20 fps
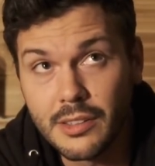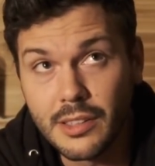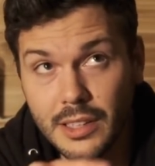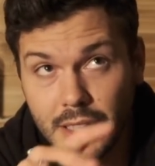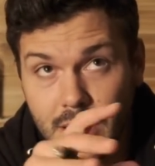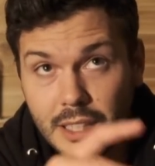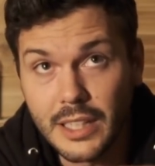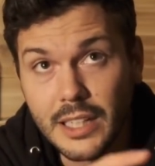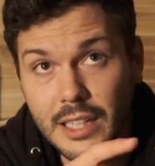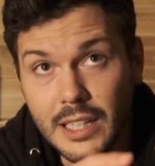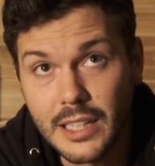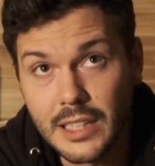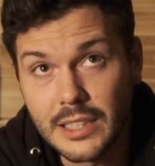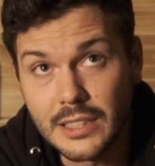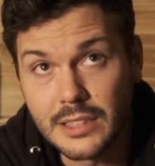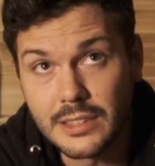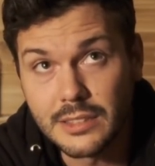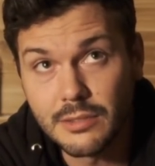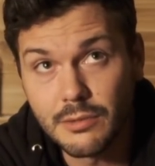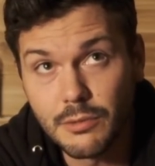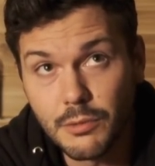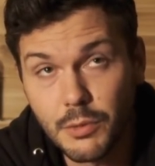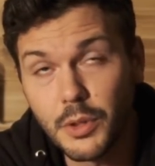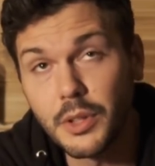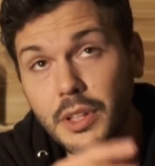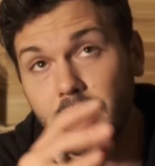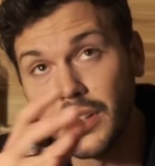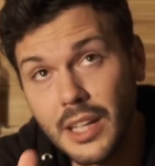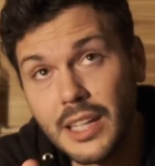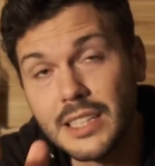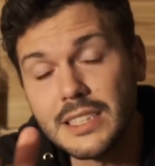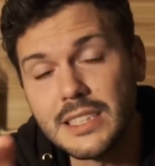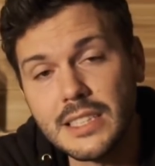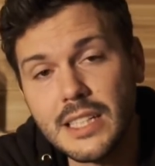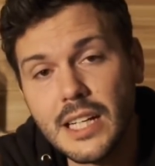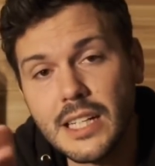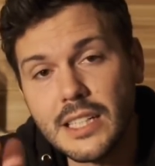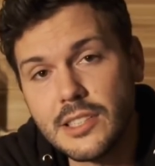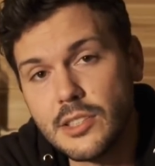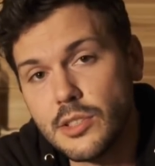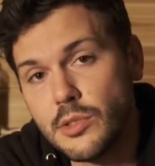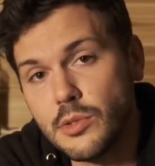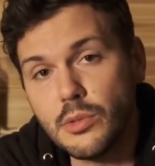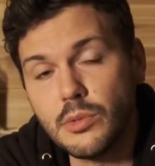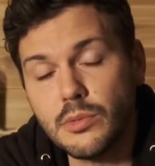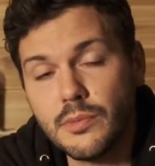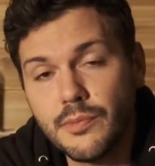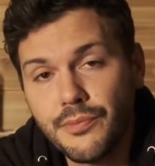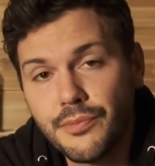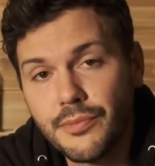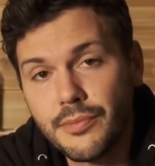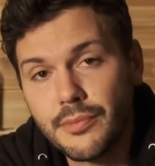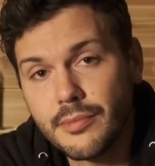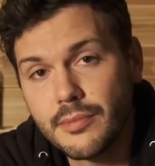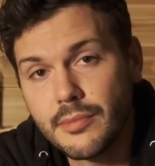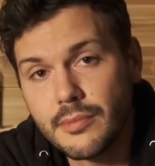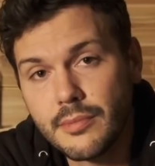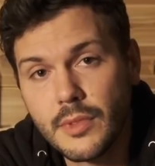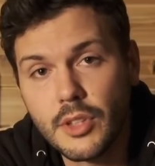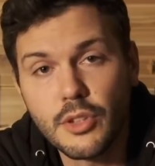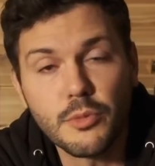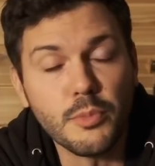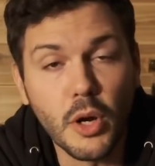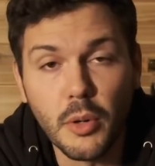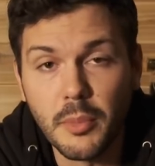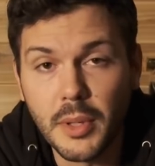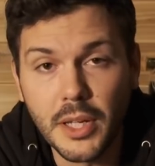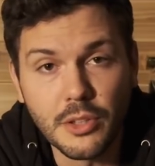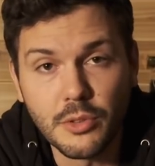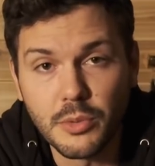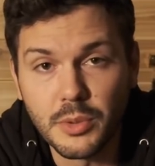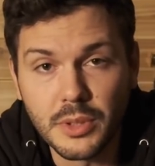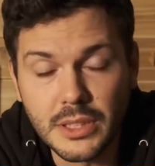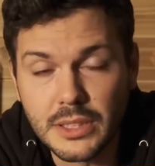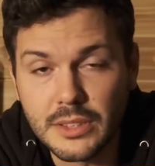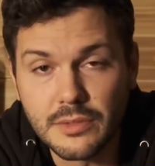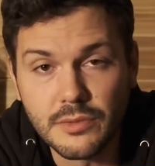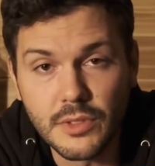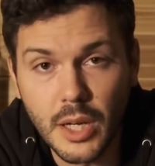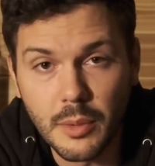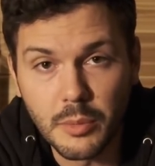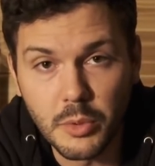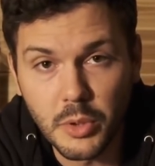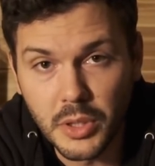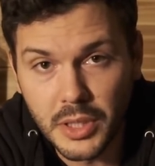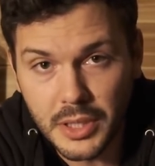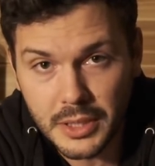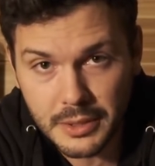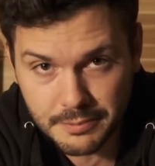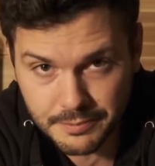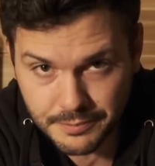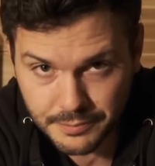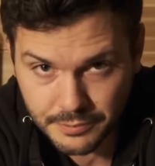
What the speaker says: in the late 80s for their 1992 small batch release of Knob Creek.